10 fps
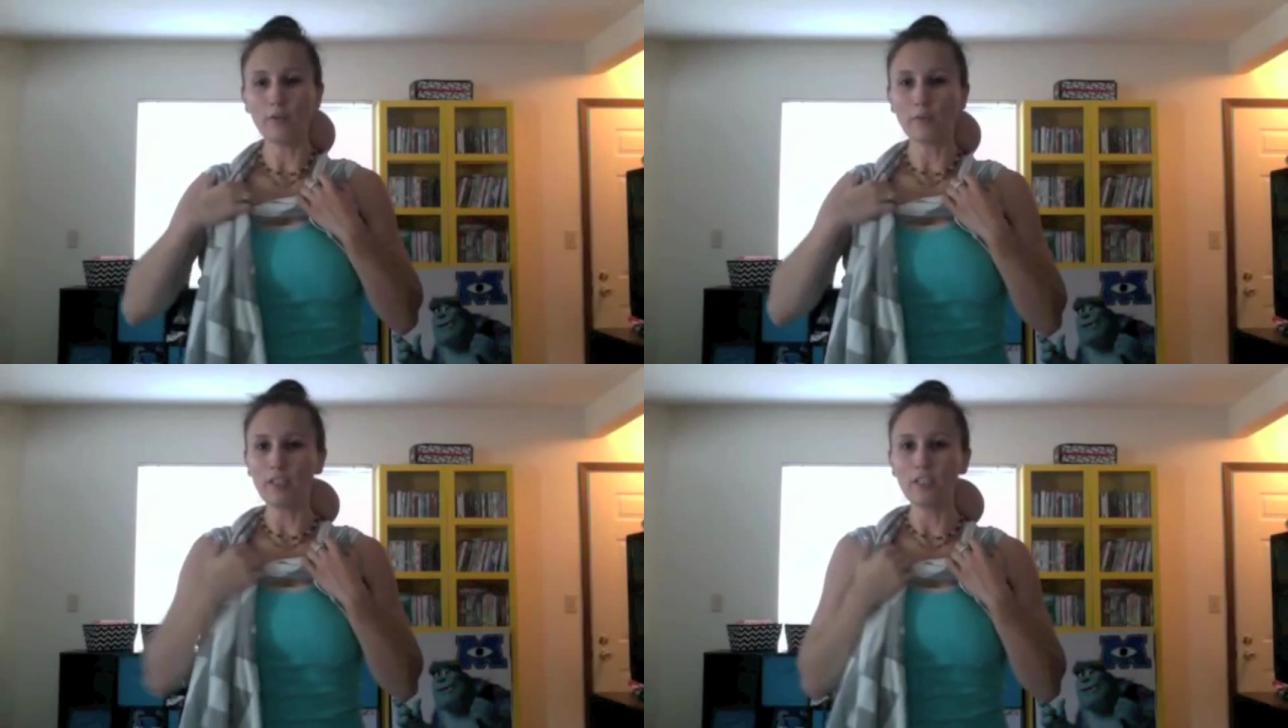
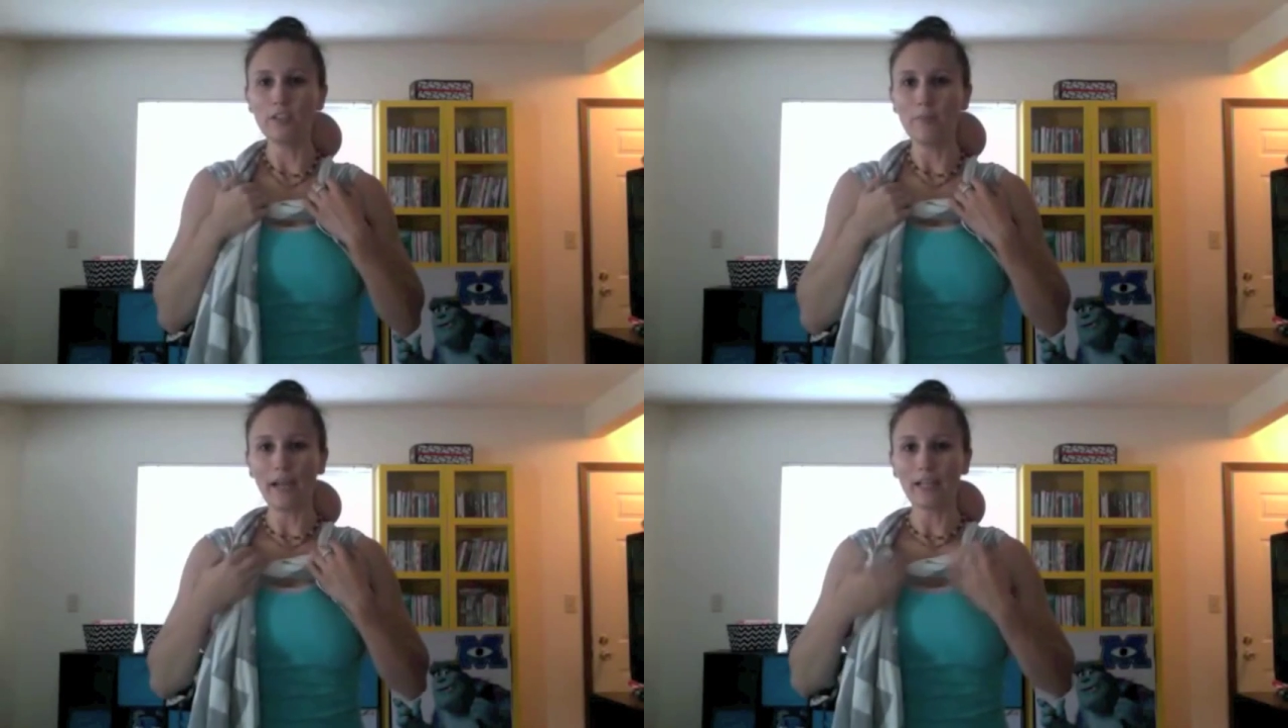wanted to
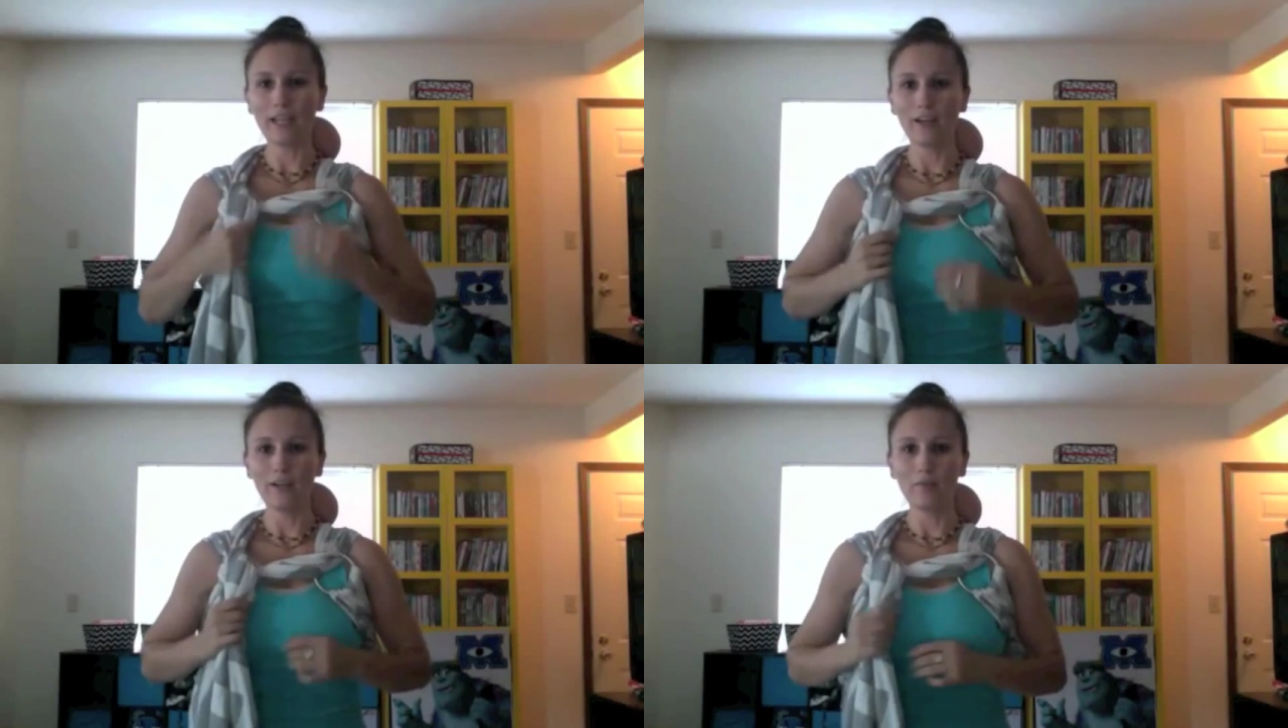do a back
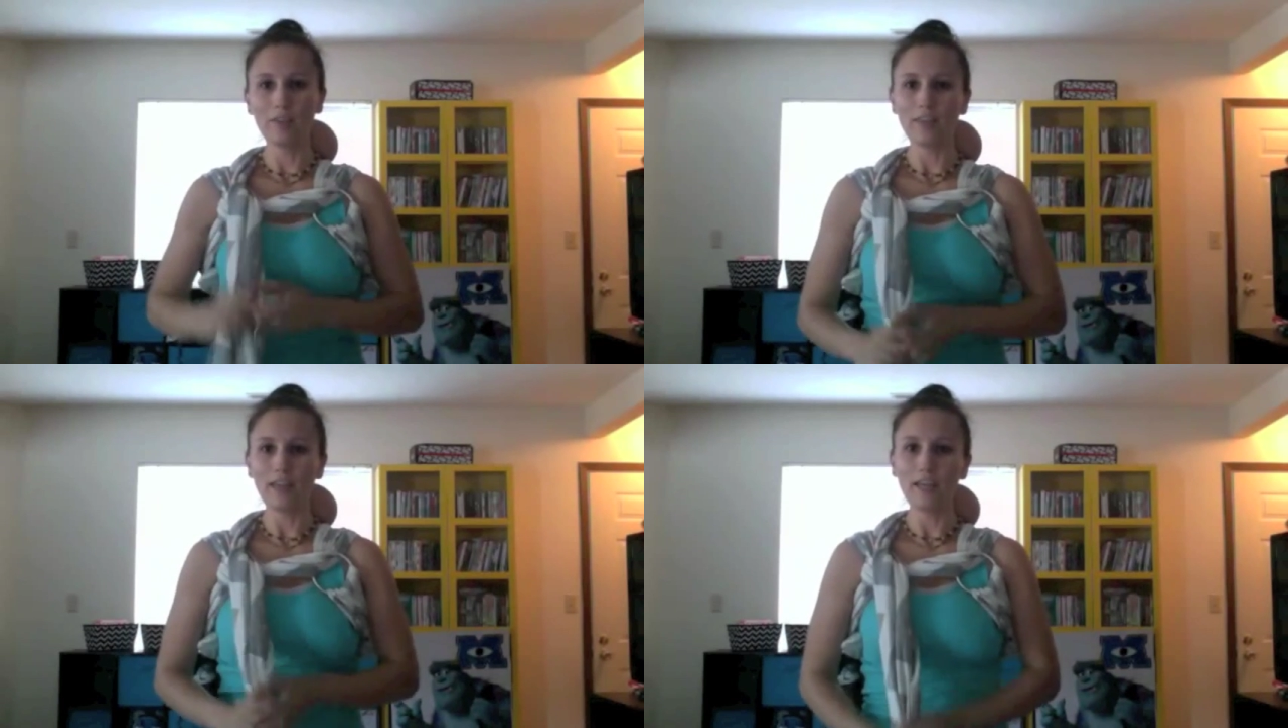carry
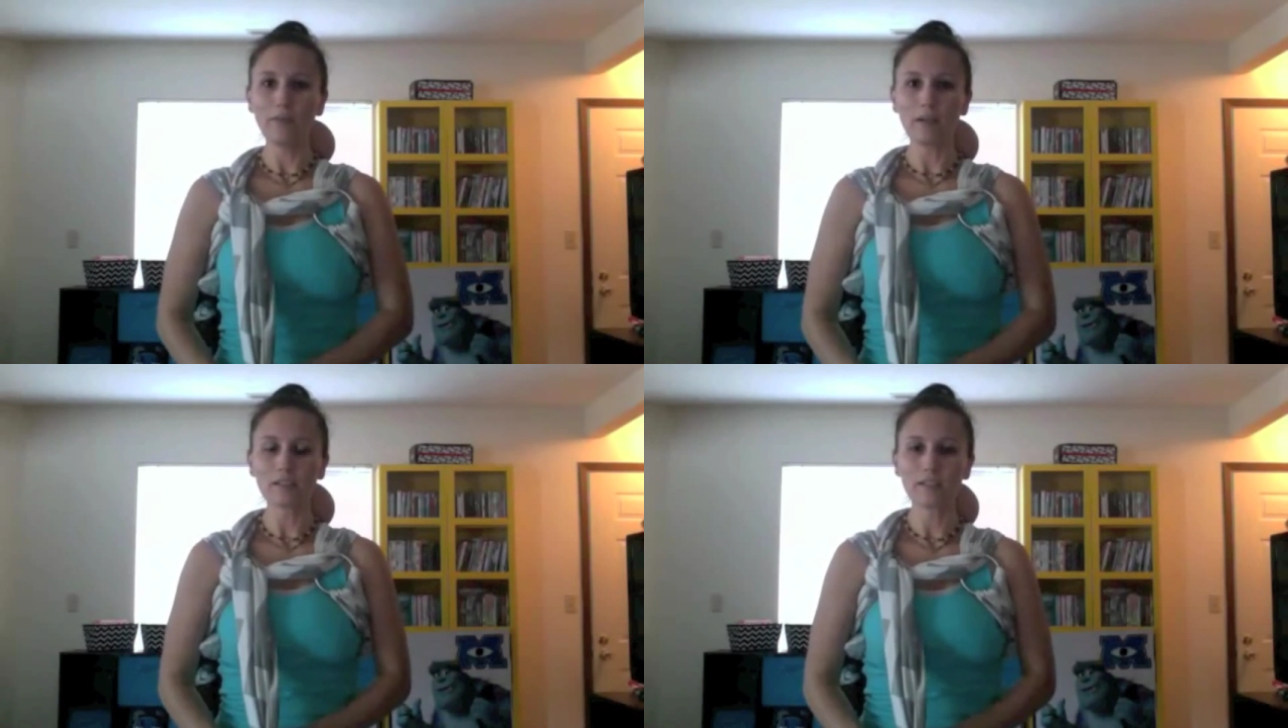with a
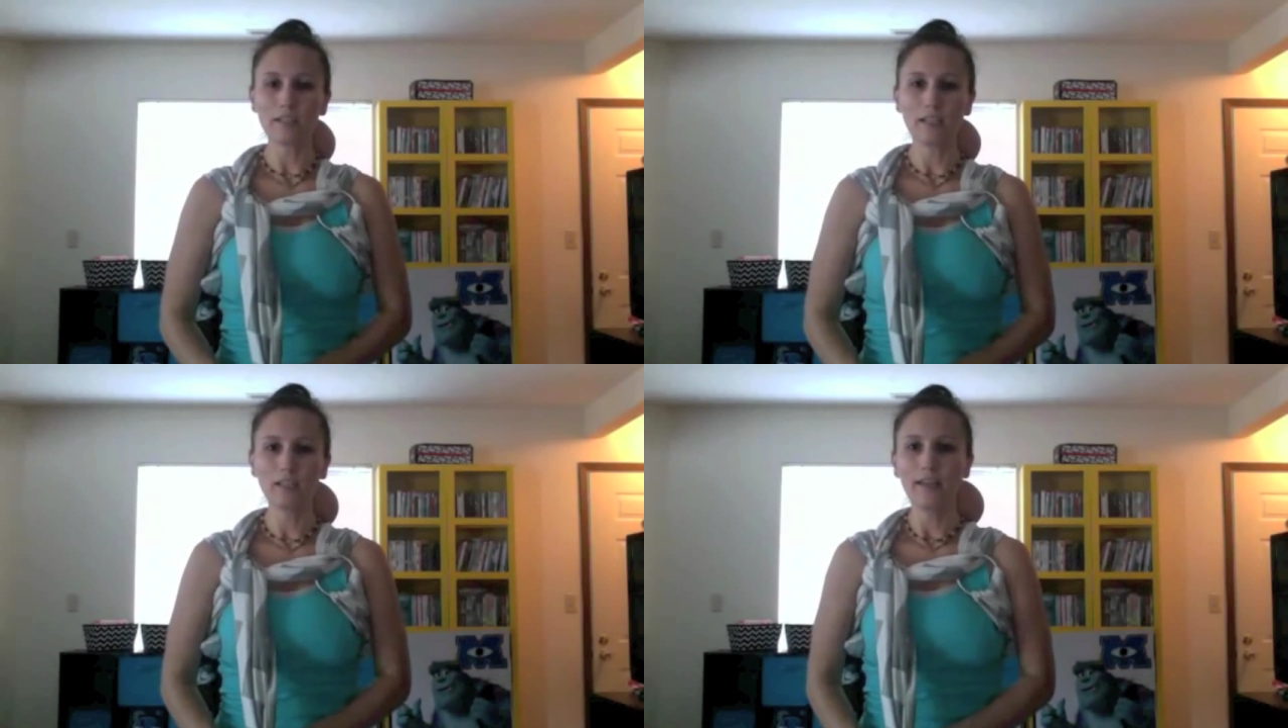ring
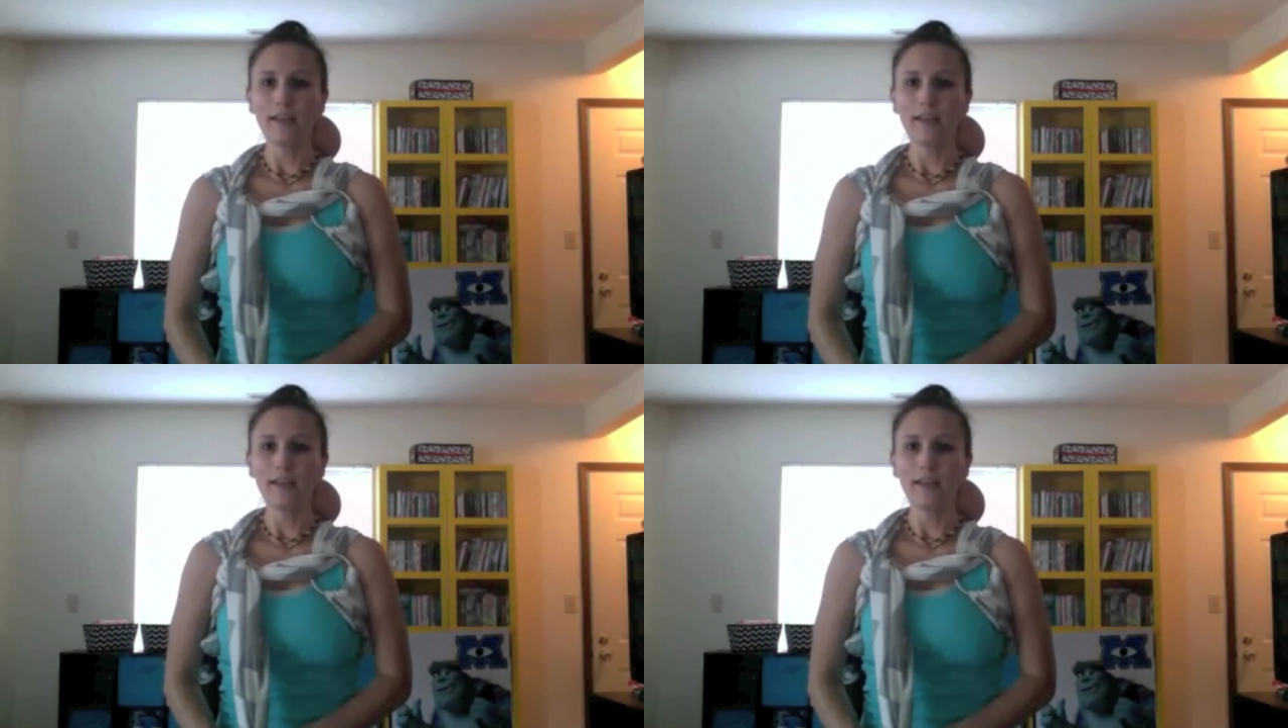sling